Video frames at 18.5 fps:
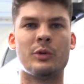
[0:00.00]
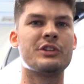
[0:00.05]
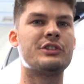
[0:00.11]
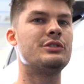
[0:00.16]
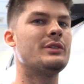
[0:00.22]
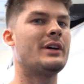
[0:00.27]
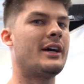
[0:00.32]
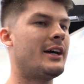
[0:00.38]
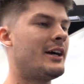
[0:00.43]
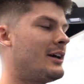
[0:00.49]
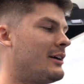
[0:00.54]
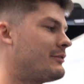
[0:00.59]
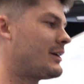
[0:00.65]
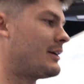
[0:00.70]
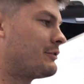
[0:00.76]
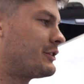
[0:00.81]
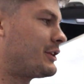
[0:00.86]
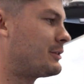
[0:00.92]
once you have
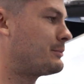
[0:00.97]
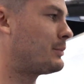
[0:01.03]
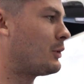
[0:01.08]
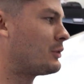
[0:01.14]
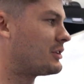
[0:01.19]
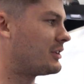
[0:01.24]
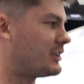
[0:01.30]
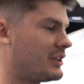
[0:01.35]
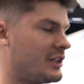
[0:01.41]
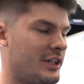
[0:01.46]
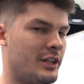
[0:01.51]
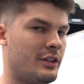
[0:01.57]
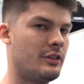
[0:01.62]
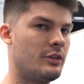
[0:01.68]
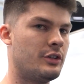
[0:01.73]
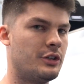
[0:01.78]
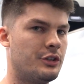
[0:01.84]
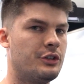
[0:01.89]
everything bolted
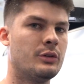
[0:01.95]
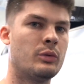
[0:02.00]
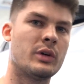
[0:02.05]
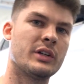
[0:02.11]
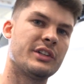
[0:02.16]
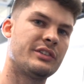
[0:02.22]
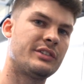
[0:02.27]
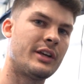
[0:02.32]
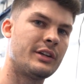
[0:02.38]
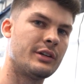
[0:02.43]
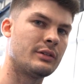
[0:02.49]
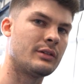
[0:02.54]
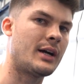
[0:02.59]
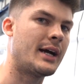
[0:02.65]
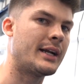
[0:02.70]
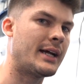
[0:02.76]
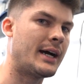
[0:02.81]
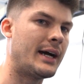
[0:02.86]
in, you do want to set your
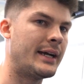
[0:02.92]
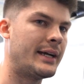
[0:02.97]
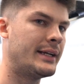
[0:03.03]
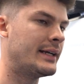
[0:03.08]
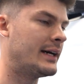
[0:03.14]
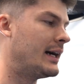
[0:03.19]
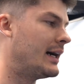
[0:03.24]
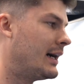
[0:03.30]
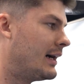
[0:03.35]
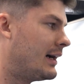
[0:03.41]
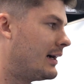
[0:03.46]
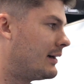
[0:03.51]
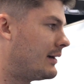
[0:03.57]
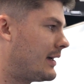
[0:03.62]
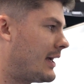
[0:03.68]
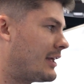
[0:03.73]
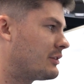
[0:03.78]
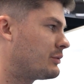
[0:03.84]
ride height
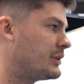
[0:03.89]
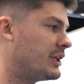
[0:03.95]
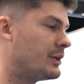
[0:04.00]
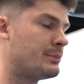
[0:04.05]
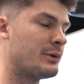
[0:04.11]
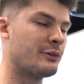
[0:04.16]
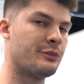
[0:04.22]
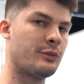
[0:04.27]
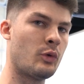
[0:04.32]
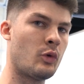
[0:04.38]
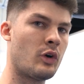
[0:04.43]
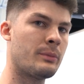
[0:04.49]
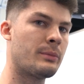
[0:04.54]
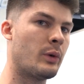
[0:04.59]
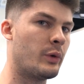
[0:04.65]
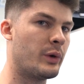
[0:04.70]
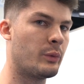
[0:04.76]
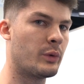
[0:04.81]
as we did before,
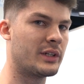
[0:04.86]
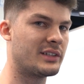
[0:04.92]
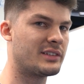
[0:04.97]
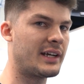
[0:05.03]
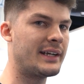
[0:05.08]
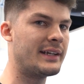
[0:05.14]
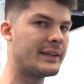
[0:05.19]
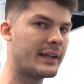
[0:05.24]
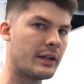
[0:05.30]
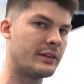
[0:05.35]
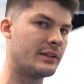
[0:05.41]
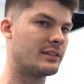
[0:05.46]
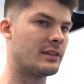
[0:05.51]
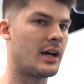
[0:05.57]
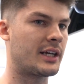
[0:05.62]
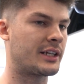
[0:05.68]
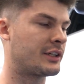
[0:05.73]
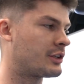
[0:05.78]
but we want to tighten down these
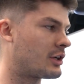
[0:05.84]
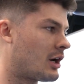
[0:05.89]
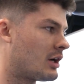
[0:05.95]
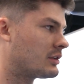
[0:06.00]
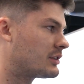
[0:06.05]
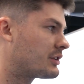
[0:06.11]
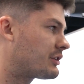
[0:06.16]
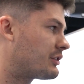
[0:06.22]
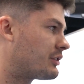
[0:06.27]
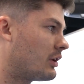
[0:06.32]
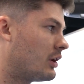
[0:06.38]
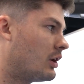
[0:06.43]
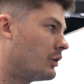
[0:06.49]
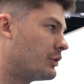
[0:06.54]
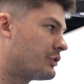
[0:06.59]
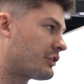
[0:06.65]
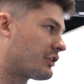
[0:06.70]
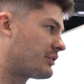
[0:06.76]
locking collars. So use a